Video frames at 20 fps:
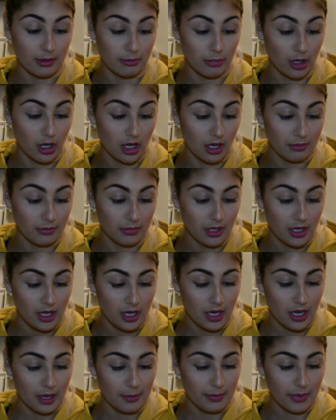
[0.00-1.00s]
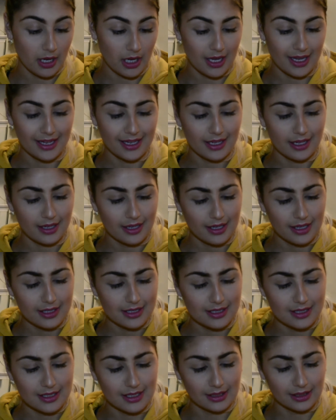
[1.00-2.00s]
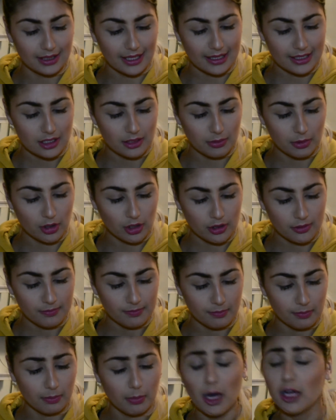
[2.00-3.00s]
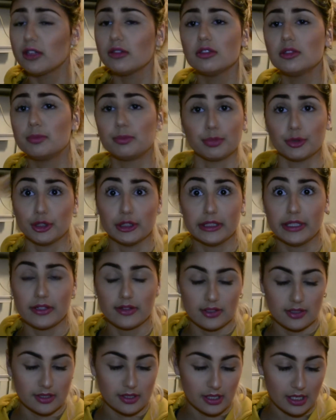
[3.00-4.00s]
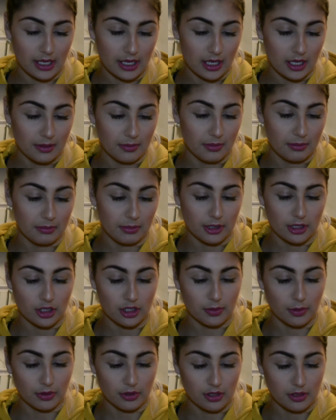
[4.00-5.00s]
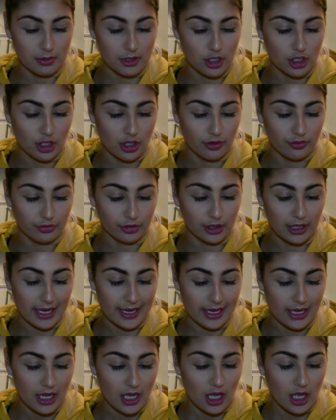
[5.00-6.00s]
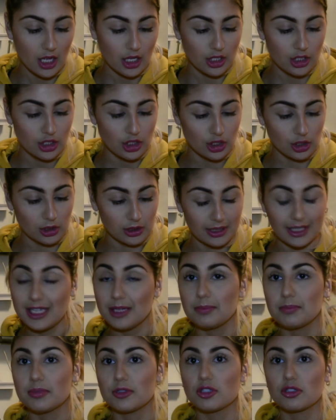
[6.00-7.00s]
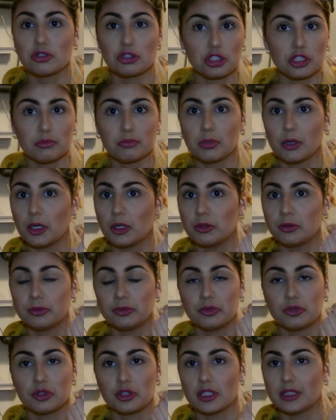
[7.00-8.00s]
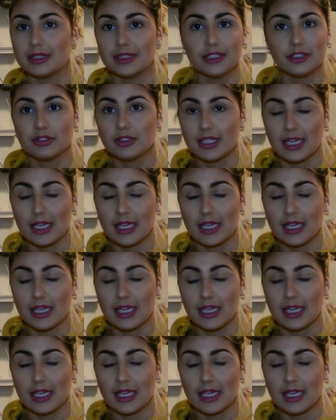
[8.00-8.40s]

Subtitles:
Balm by Delectable Bottled Brilliance. But it's supposed to be good for like your lips, your cheekbones, literally